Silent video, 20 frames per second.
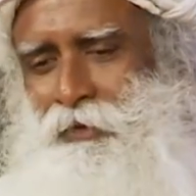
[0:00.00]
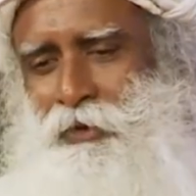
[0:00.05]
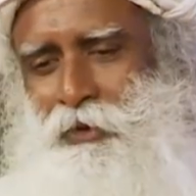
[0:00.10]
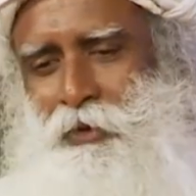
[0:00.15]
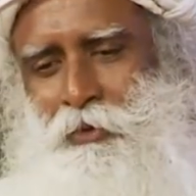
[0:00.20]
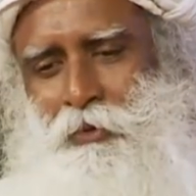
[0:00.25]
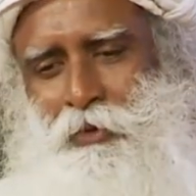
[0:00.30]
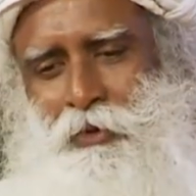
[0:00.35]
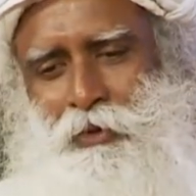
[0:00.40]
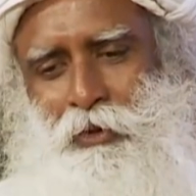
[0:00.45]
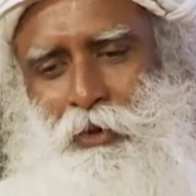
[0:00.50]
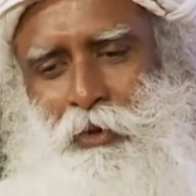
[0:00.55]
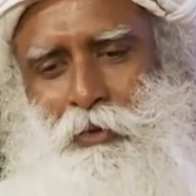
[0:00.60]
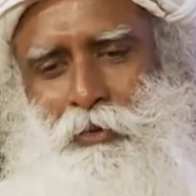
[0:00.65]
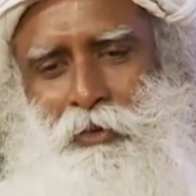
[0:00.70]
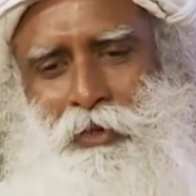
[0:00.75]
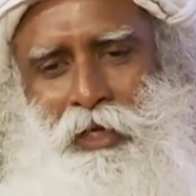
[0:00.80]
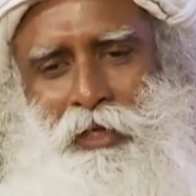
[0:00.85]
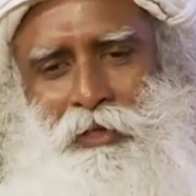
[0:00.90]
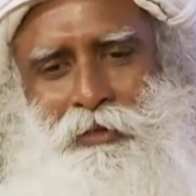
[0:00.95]
you would
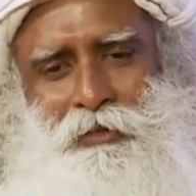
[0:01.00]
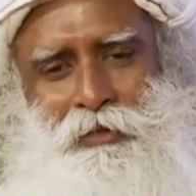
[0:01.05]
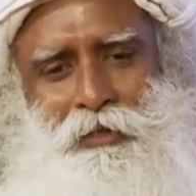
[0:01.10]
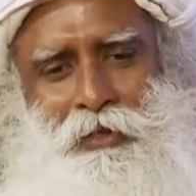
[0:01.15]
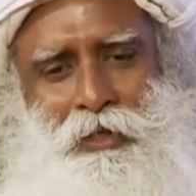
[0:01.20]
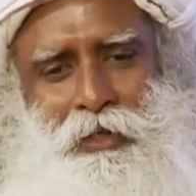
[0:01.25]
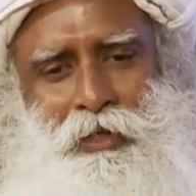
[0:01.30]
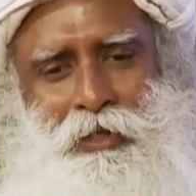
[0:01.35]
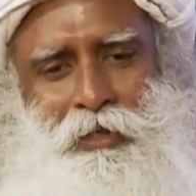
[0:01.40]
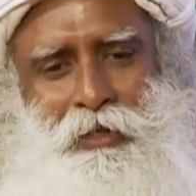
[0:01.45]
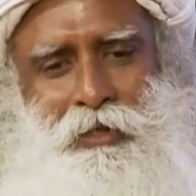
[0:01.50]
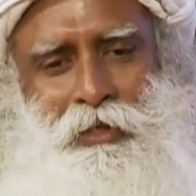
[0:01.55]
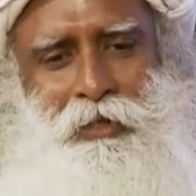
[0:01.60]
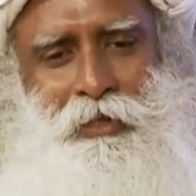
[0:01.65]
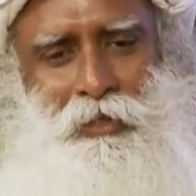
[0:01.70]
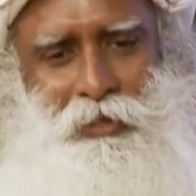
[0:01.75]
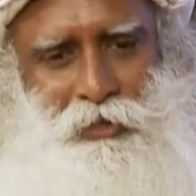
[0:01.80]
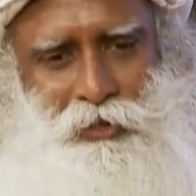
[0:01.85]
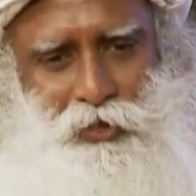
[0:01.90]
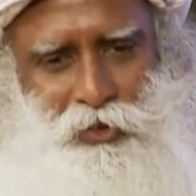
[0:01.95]
know that uh,
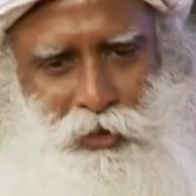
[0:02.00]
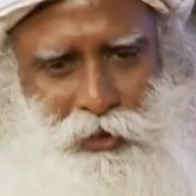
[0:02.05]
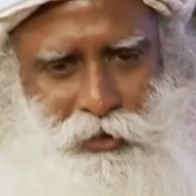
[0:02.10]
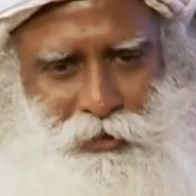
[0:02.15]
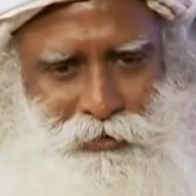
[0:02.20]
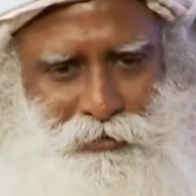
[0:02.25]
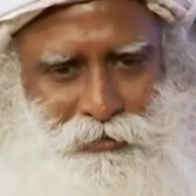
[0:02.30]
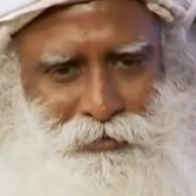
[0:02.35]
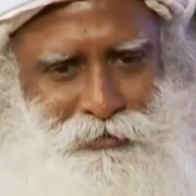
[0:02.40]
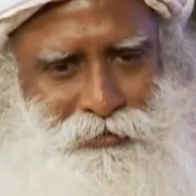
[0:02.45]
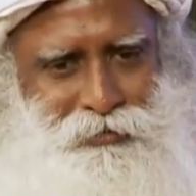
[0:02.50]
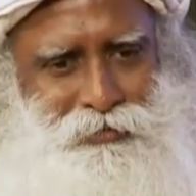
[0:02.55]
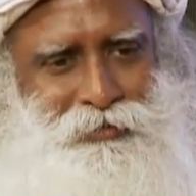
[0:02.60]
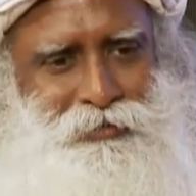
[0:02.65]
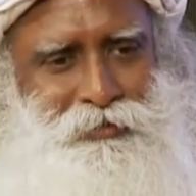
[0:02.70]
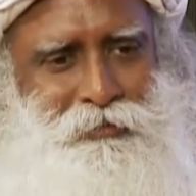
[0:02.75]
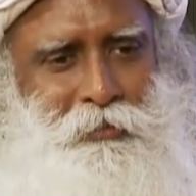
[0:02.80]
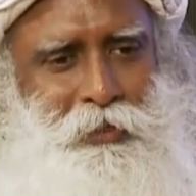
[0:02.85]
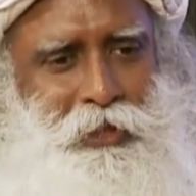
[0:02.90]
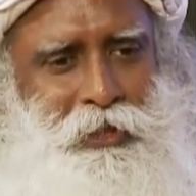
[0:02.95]
a little struggle
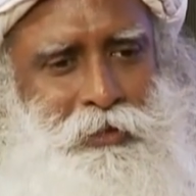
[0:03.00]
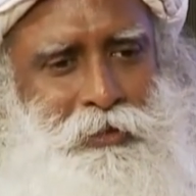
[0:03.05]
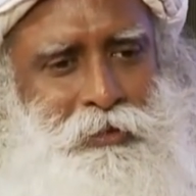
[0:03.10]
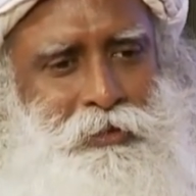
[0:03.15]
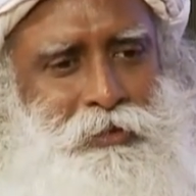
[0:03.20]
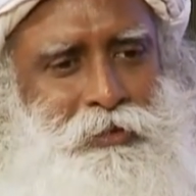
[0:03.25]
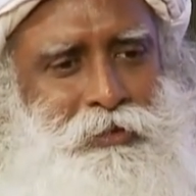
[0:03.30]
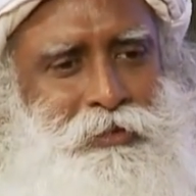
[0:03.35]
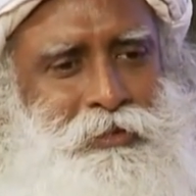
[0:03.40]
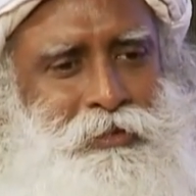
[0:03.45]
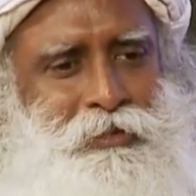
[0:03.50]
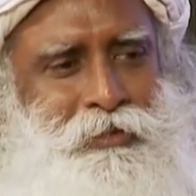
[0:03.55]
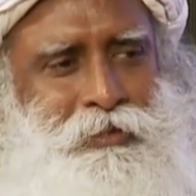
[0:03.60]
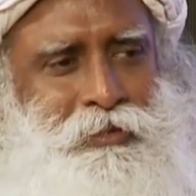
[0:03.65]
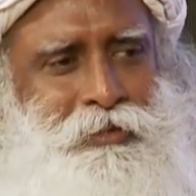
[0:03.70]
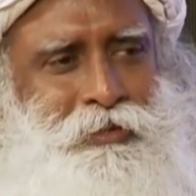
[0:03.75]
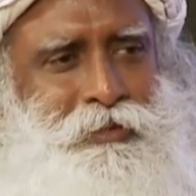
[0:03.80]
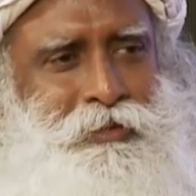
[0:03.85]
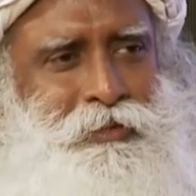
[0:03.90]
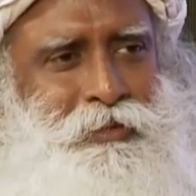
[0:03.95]
means
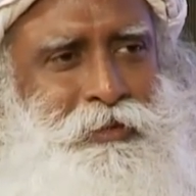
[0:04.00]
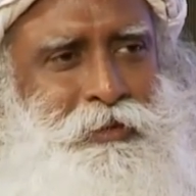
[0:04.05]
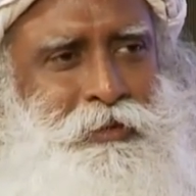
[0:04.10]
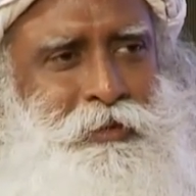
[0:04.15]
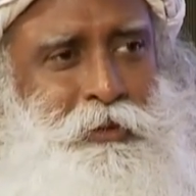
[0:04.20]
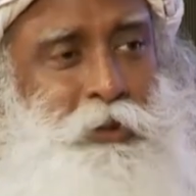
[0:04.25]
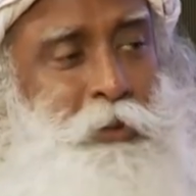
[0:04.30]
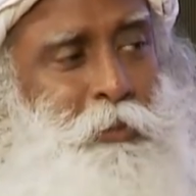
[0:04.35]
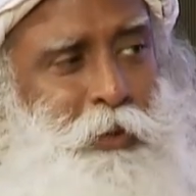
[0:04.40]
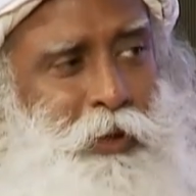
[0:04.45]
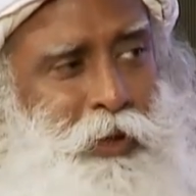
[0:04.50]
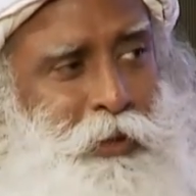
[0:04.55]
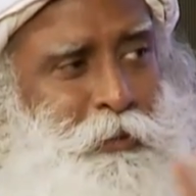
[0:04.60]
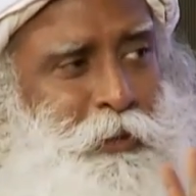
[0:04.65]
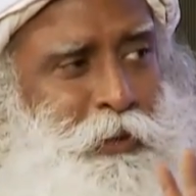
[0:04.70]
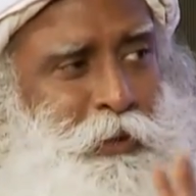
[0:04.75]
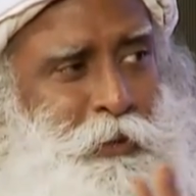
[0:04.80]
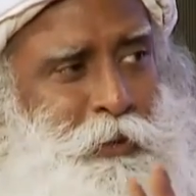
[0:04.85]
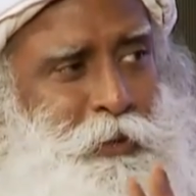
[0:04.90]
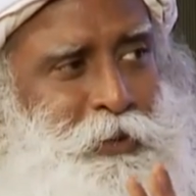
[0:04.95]
your ball
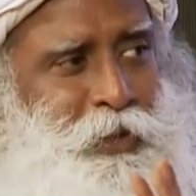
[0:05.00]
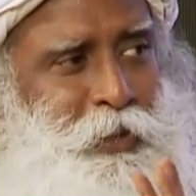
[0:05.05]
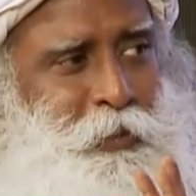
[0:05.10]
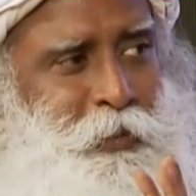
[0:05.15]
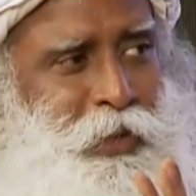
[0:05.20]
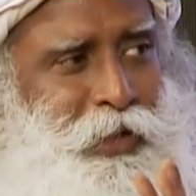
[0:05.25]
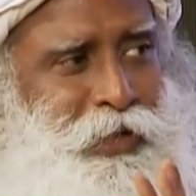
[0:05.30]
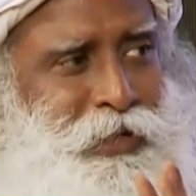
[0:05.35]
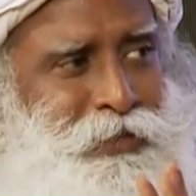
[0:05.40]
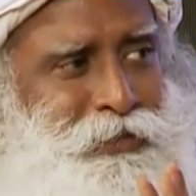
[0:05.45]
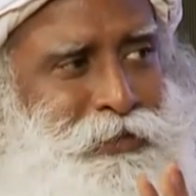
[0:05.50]
will go somewhere